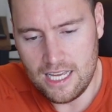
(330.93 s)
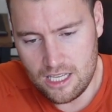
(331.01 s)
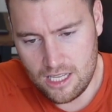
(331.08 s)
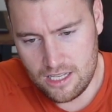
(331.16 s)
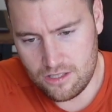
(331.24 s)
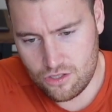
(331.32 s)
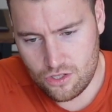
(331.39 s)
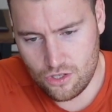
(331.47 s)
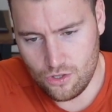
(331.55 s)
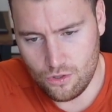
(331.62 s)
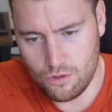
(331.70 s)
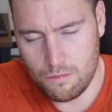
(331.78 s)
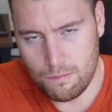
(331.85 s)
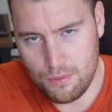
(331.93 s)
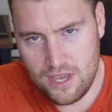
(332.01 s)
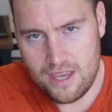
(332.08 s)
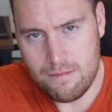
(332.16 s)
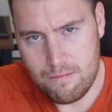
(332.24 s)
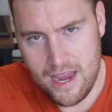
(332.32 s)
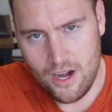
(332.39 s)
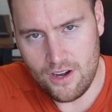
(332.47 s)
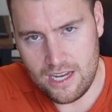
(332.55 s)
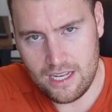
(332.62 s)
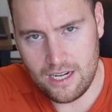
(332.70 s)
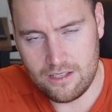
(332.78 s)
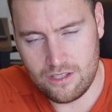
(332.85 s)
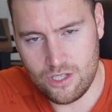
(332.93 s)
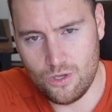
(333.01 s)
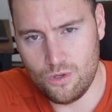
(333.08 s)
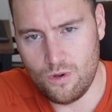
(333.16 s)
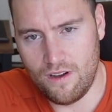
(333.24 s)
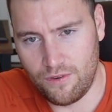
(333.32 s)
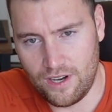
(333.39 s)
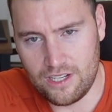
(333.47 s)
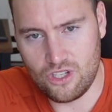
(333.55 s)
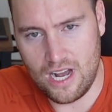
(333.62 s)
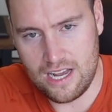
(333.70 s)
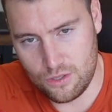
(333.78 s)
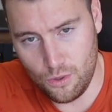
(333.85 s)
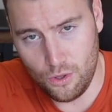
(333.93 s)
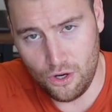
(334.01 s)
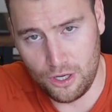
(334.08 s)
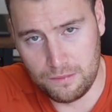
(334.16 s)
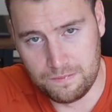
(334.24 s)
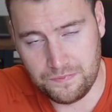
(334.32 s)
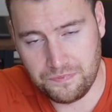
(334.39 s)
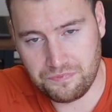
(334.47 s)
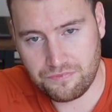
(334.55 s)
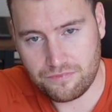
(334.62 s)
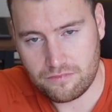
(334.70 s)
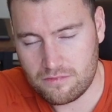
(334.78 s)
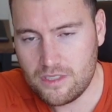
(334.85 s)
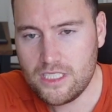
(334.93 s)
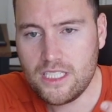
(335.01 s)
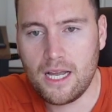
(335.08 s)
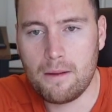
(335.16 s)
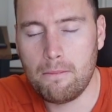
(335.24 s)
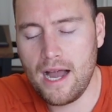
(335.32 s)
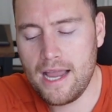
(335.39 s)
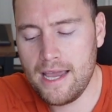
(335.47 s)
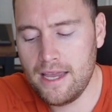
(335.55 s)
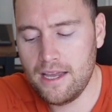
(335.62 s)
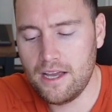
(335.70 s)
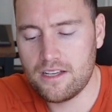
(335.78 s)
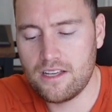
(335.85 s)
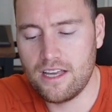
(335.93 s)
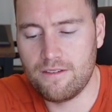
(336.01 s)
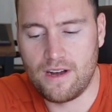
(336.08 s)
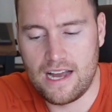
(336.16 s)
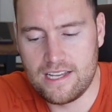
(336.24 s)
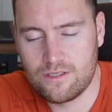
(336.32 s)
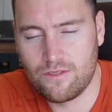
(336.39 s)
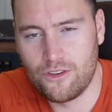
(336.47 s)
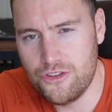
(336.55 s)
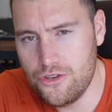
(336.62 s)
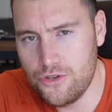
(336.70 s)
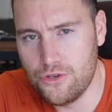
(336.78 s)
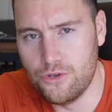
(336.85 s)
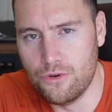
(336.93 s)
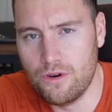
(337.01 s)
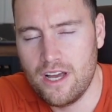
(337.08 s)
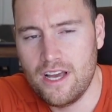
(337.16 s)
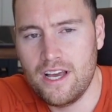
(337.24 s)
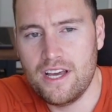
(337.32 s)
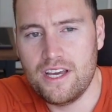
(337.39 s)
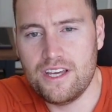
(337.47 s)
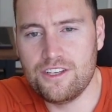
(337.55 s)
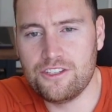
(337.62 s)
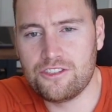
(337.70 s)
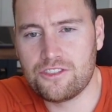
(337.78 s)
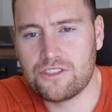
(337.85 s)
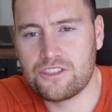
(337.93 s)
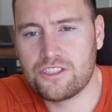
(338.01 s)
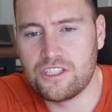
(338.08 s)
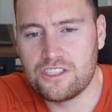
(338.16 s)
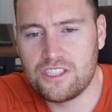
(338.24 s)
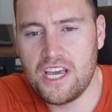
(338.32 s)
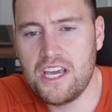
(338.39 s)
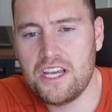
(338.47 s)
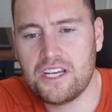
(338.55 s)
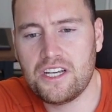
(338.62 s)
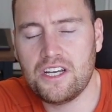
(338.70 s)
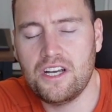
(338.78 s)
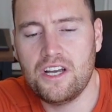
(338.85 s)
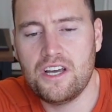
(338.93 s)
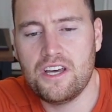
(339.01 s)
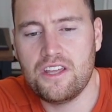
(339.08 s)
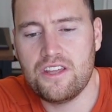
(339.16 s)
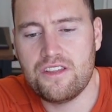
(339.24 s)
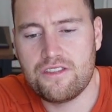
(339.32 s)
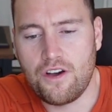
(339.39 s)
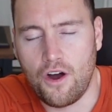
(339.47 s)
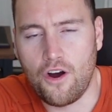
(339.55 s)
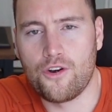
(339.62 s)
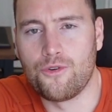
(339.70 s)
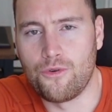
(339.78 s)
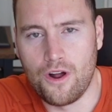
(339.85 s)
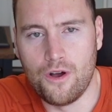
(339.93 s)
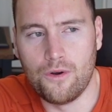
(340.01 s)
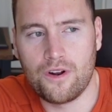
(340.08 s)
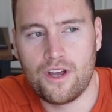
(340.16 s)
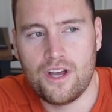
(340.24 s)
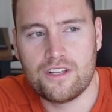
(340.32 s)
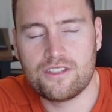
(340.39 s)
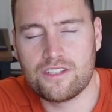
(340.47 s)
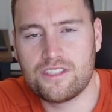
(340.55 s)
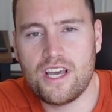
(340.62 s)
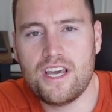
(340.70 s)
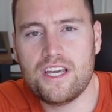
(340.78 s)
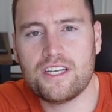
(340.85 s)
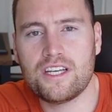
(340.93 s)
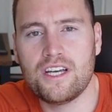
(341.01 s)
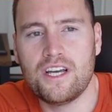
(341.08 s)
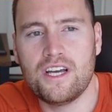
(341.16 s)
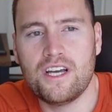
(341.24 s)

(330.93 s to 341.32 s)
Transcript: into being married to a franchisor my advice for you is to take the hard road, to take